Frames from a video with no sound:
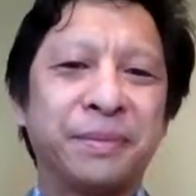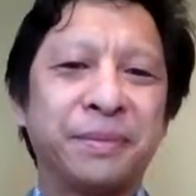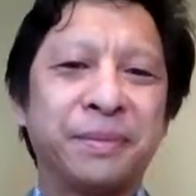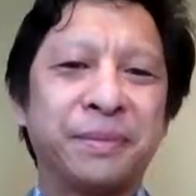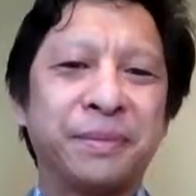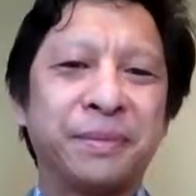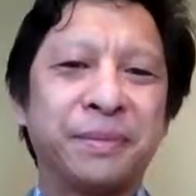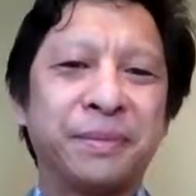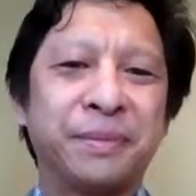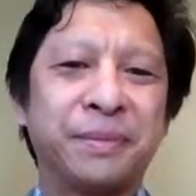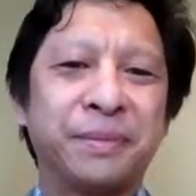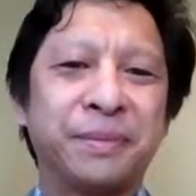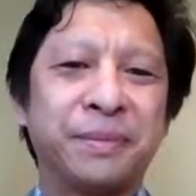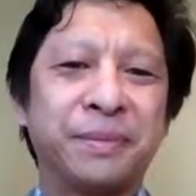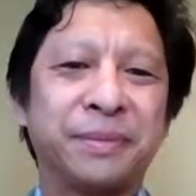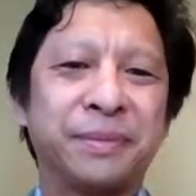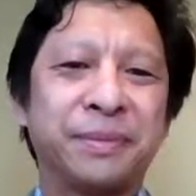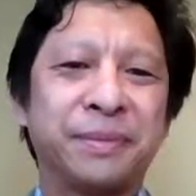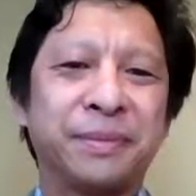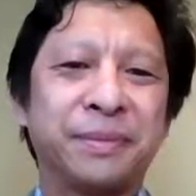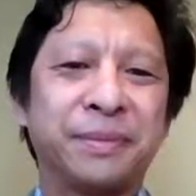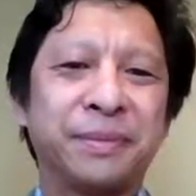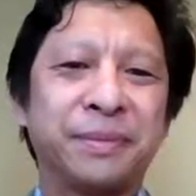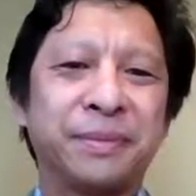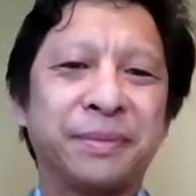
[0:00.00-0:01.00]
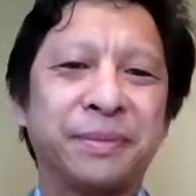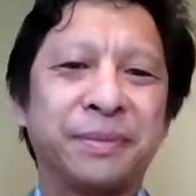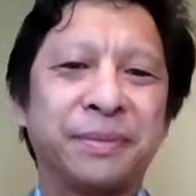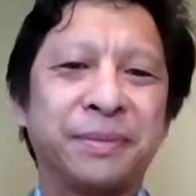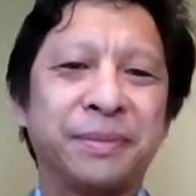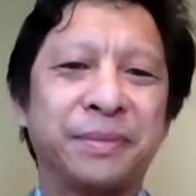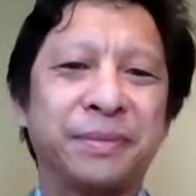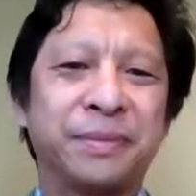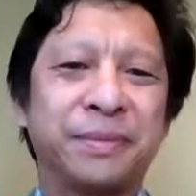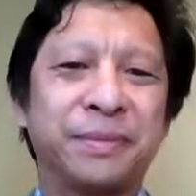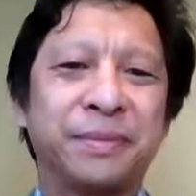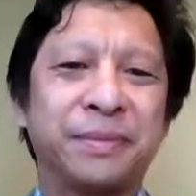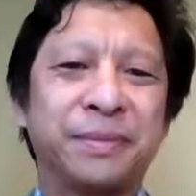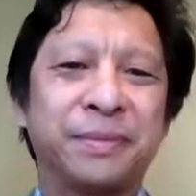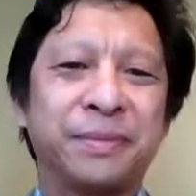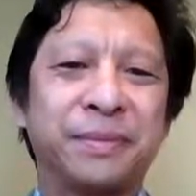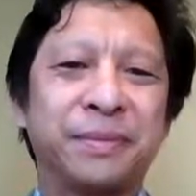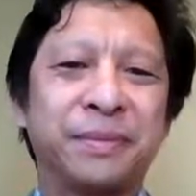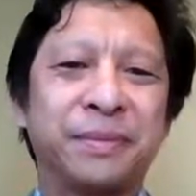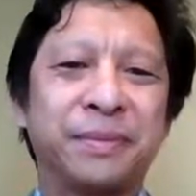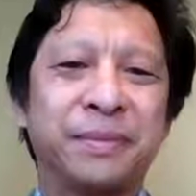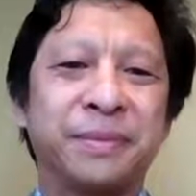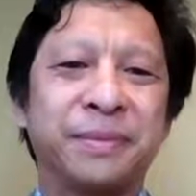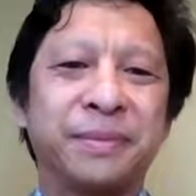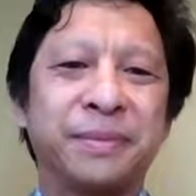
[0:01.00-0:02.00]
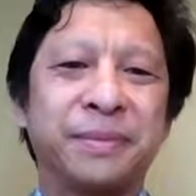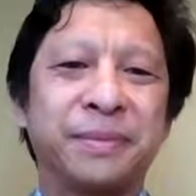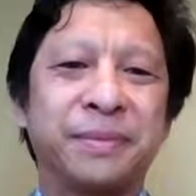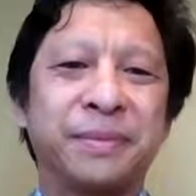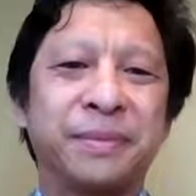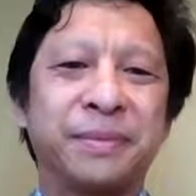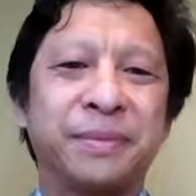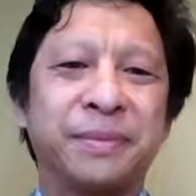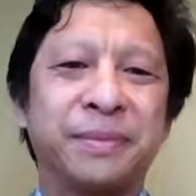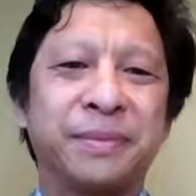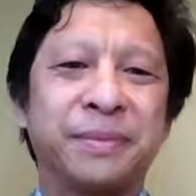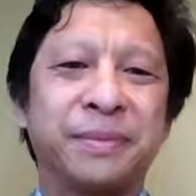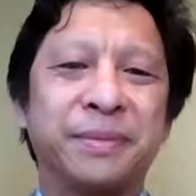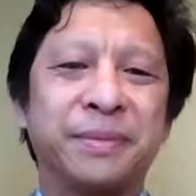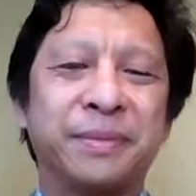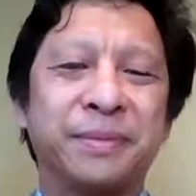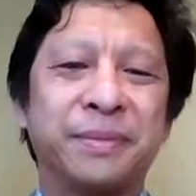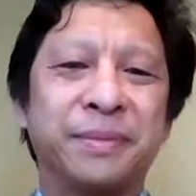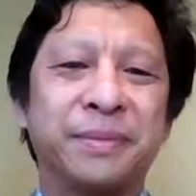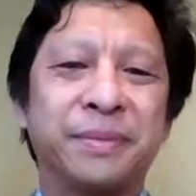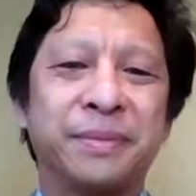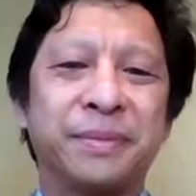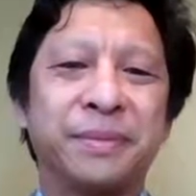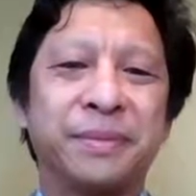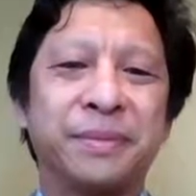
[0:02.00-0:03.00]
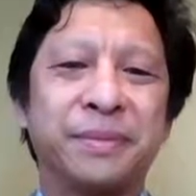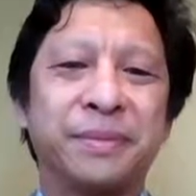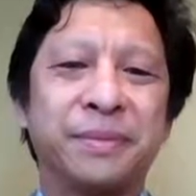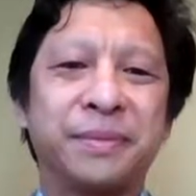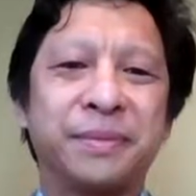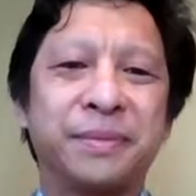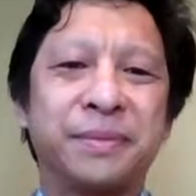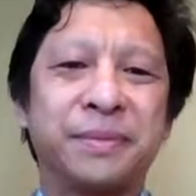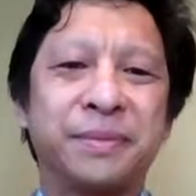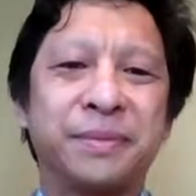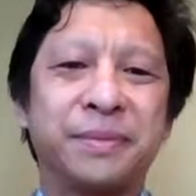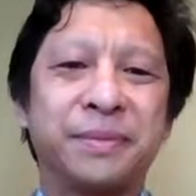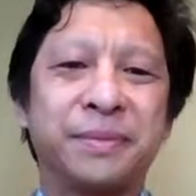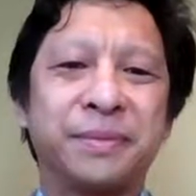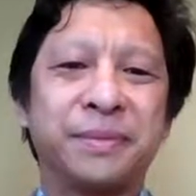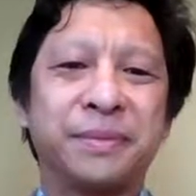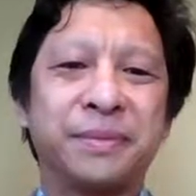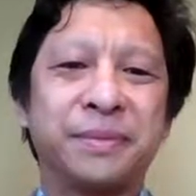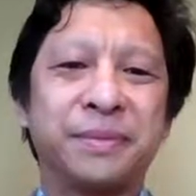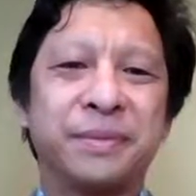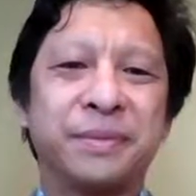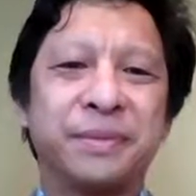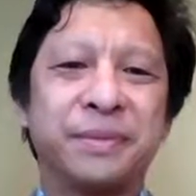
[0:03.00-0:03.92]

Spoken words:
The person shown says nothing.